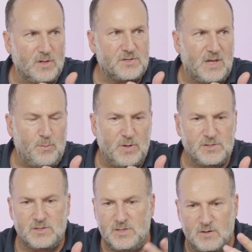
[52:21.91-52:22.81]
estate
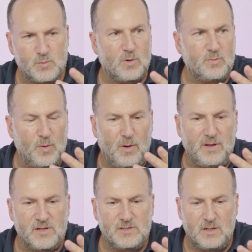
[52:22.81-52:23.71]
business. It's worth
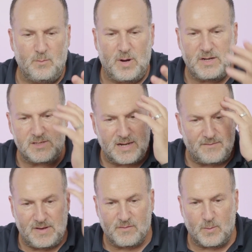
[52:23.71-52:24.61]
millions, but he said,
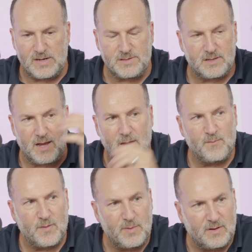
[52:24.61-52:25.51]
I've never raised a dime
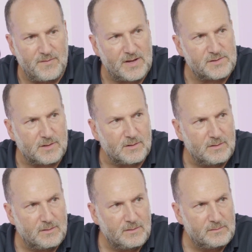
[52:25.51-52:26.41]
from an investor.
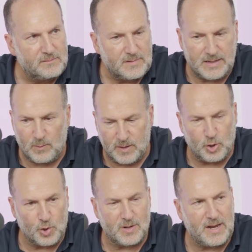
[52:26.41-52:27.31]
And I want
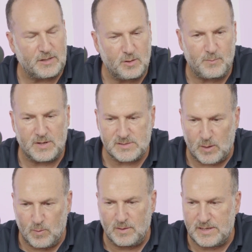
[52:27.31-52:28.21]
to learn how to do it because I
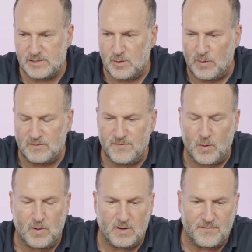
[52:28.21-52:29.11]
realize going
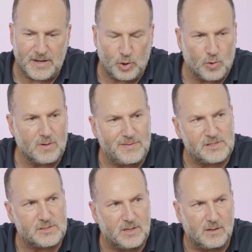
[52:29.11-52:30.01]
forward, if I learn
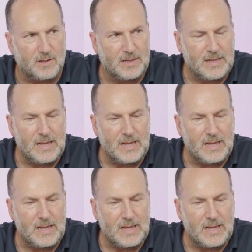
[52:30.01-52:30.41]
this skill,